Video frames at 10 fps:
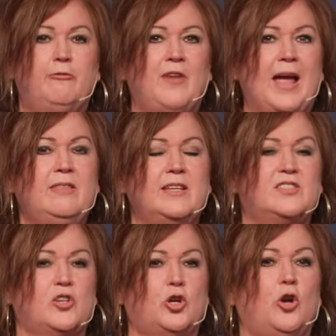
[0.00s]
Faith is
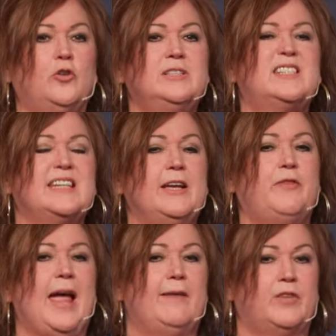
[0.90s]
the currency of
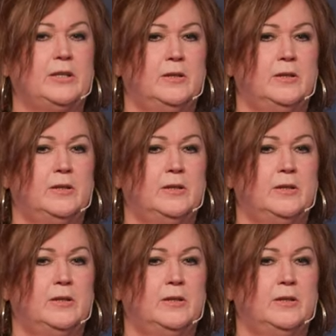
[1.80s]
heaven.